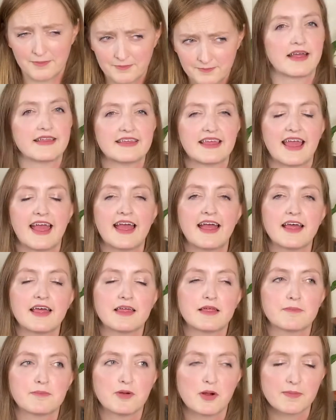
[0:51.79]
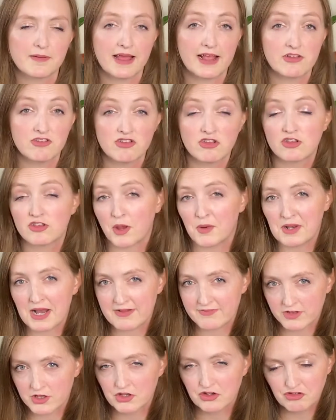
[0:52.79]
And yeah, propagations don't have
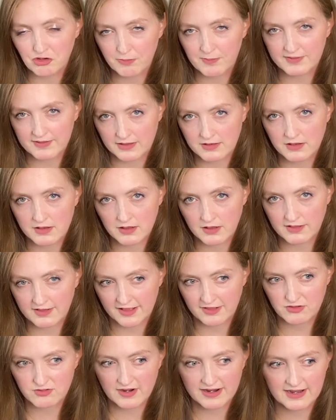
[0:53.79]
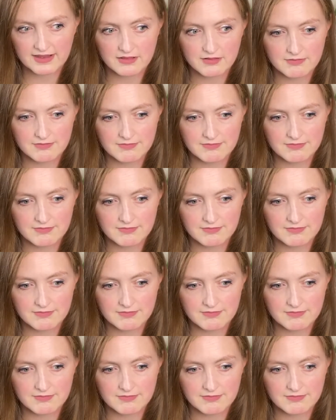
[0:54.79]
a 100% success rate.